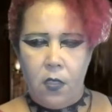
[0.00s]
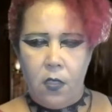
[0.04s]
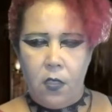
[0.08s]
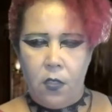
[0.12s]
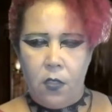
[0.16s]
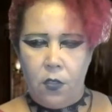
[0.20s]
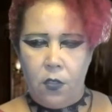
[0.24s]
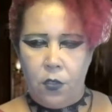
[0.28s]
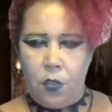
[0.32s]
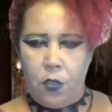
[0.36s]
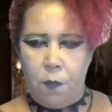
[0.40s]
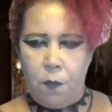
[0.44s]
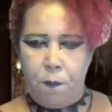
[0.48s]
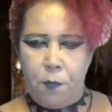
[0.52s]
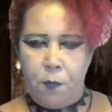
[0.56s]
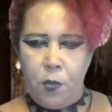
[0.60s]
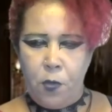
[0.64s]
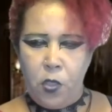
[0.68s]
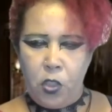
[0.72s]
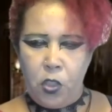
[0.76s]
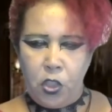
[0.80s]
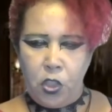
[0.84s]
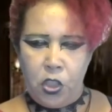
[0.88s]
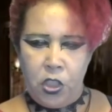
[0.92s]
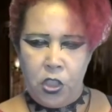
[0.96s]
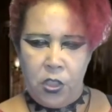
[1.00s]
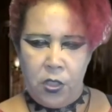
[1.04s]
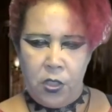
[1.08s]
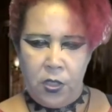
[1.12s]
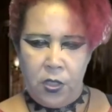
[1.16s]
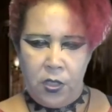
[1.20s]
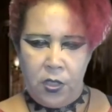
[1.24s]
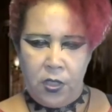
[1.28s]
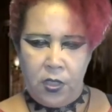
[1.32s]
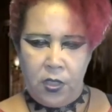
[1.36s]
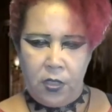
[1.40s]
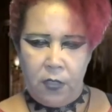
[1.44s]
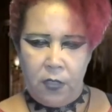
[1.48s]
The
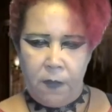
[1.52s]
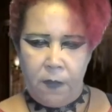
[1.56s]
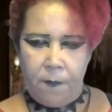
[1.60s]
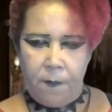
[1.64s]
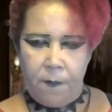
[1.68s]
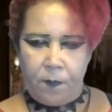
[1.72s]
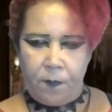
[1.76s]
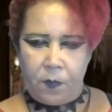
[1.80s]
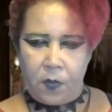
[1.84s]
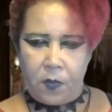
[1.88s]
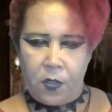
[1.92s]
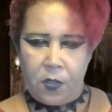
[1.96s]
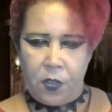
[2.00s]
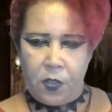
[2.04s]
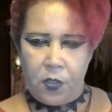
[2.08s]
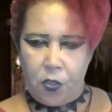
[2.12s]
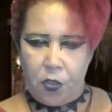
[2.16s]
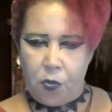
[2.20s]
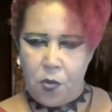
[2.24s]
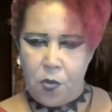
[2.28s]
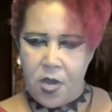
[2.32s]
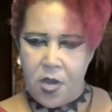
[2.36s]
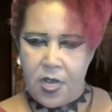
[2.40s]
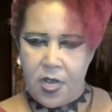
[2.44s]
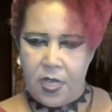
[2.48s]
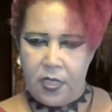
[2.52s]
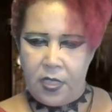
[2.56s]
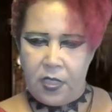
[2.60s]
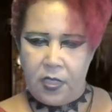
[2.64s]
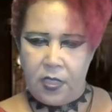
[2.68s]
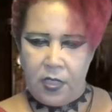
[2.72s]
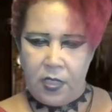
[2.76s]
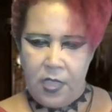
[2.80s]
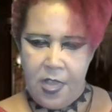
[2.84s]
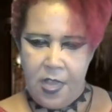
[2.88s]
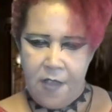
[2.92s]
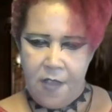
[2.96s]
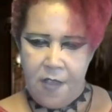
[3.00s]
bushes the crickets
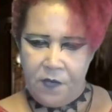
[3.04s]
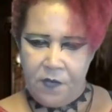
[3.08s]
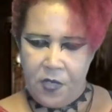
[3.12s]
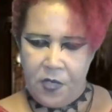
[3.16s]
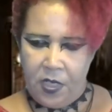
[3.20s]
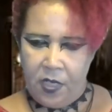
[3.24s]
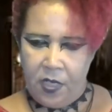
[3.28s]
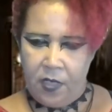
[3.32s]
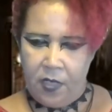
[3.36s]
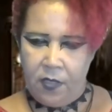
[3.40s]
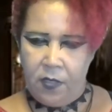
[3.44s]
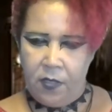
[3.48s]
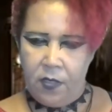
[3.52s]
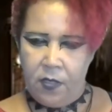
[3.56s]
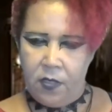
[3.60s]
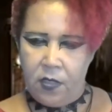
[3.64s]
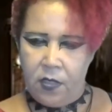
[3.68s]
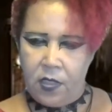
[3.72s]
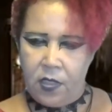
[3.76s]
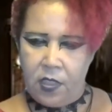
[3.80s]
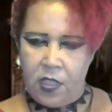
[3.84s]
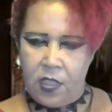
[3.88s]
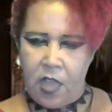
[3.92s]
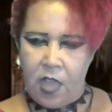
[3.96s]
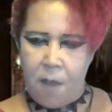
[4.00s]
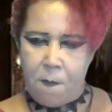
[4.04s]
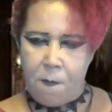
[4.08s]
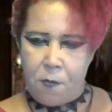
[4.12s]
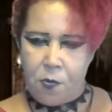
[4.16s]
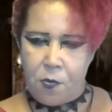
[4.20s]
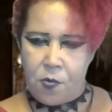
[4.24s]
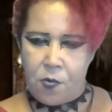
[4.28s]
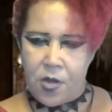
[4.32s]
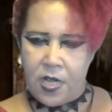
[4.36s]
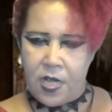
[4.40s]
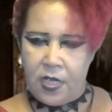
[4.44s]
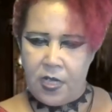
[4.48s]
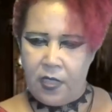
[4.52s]
lived in
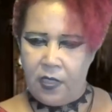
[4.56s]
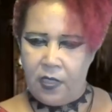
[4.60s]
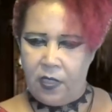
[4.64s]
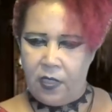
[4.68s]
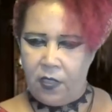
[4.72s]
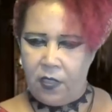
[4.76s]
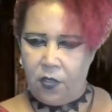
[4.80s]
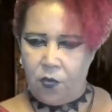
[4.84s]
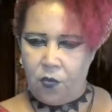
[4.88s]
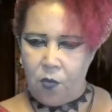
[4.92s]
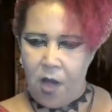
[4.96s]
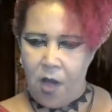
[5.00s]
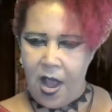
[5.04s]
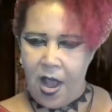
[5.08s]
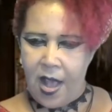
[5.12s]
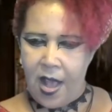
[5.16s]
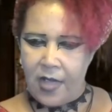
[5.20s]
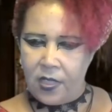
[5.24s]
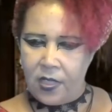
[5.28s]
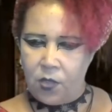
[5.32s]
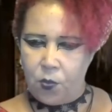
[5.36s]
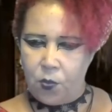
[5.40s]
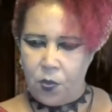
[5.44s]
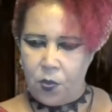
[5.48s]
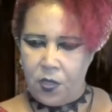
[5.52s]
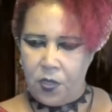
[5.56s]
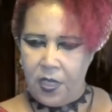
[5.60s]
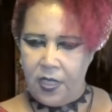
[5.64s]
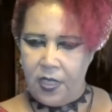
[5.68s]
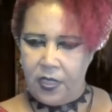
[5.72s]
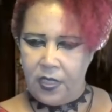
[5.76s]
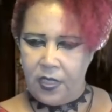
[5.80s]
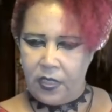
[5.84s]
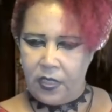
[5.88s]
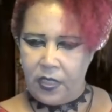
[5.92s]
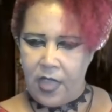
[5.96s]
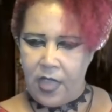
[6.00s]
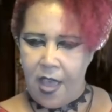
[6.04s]
separated the grass where they
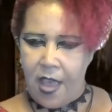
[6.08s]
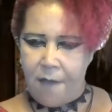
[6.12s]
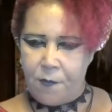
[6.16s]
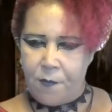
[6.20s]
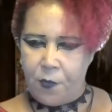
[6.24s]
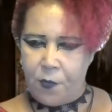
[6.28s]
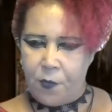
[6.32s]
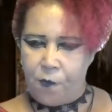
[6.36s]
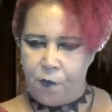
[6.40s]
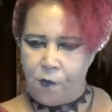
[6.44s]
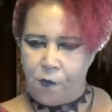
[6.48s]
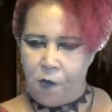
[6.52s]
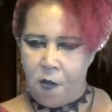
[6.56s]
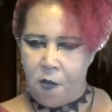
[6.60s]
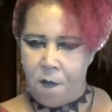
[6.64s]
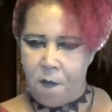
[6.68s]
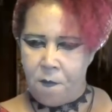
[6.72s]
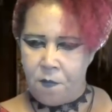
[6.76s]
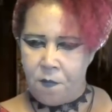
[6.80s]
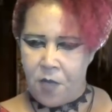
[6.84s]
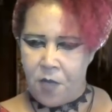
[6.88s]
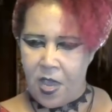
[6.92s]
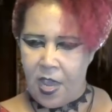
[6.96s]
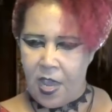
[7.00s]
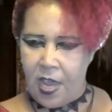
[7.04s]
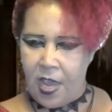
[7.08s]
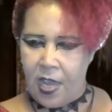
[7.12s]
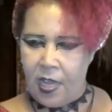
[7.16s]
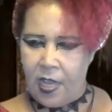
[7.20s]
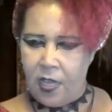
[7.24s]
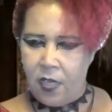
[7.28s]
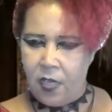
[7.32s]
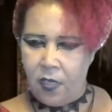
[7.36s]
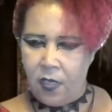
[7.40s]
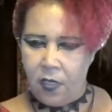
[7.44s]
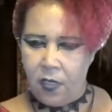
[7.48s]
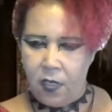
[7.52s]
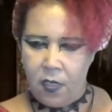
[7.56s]
slept from a
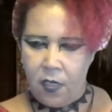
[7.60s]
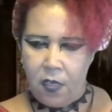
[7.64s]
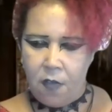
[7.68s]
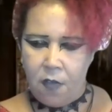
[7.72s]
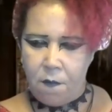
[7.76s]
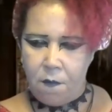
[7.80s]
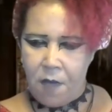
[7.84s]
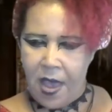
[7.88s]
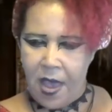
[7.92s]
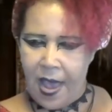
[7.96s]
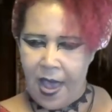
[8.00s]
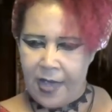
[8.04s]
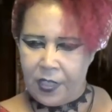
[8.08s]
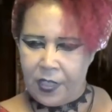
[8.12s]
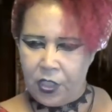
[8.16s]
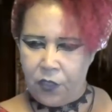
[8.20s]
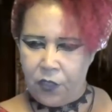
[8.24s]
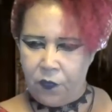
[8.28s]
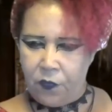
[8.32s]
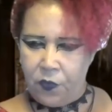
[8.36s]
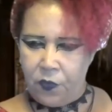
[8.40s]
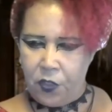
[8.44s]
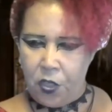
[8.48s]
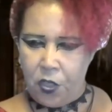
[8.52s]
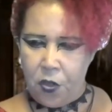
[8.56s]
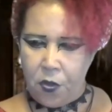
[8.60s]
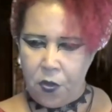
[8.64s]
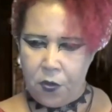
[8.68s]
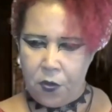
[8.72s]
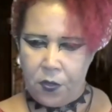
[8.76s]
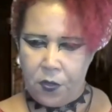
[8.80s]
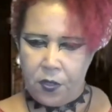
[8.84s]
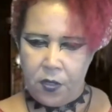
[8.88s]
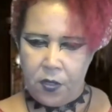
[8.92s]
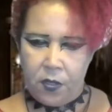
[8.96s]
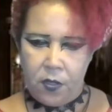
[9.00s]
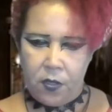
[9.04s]
patch of dirt.